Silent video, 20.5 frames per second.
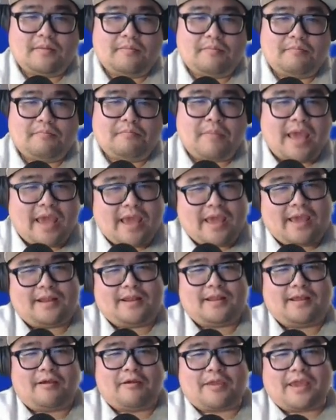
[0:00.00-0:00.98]

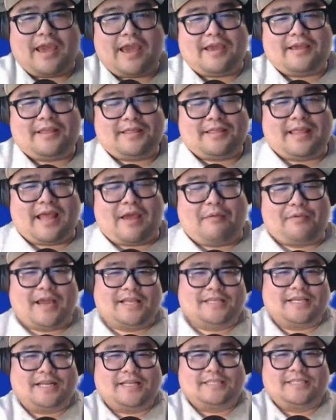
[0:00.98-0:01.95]
Man, okay, now we
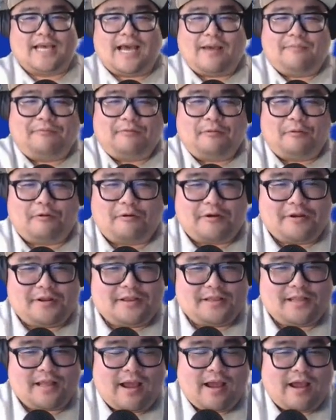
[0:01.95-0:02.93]
got to the top floor.
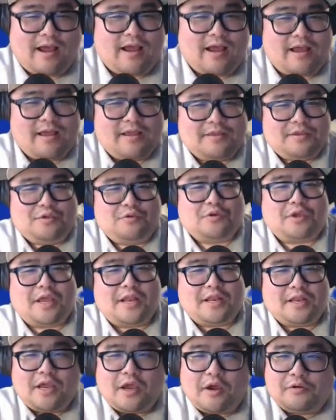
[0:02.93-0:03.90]
You
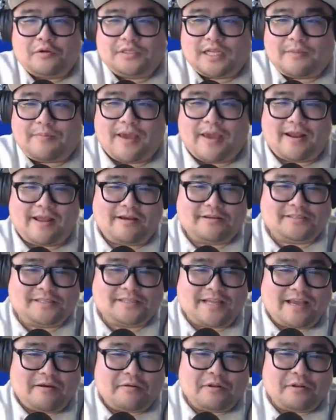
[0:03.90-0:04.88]
can go to the penthouse
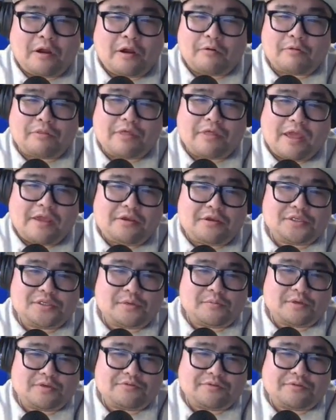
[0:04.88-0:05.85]
now. No, thank you
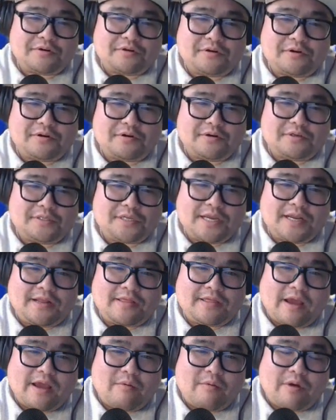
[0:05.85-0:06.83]
so much for saying
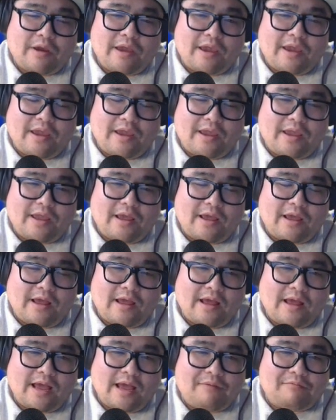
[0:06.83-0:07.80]
it that way.
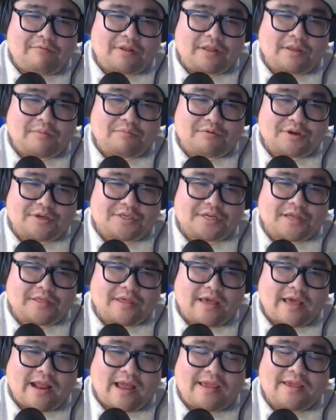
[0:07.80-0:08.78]
I really appreciate
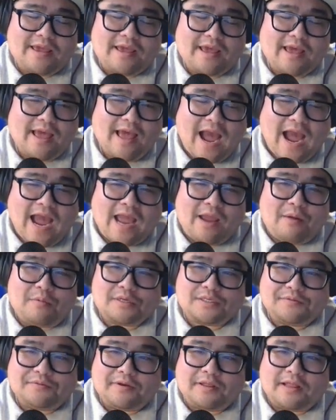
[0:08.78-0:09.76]
that. I
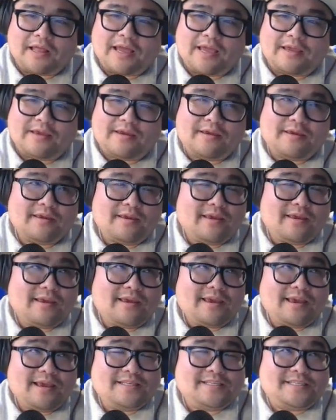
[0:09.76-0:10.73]
almost feel like,
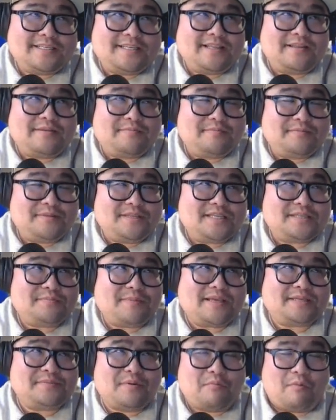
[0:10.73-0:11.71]
see, this
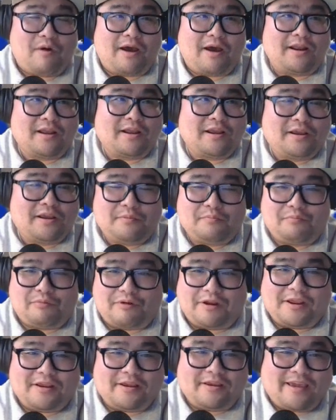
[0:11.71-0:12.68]
makes me want to
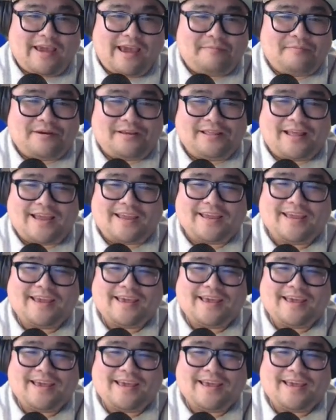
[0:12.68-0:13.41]
break again, but like